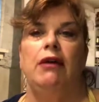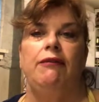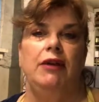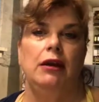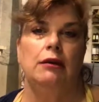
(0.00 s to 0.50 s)
I
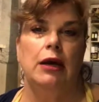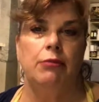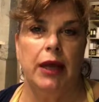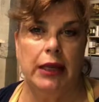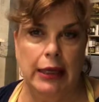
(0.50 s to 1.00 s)
figure out
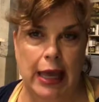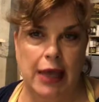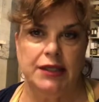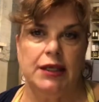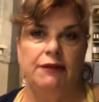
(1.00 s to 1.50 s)
my
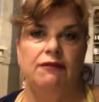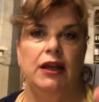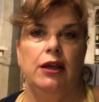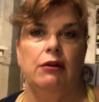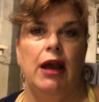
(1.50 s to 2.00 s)
gas. I
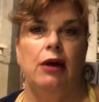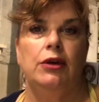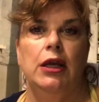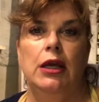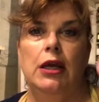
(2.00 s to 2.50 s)
figure out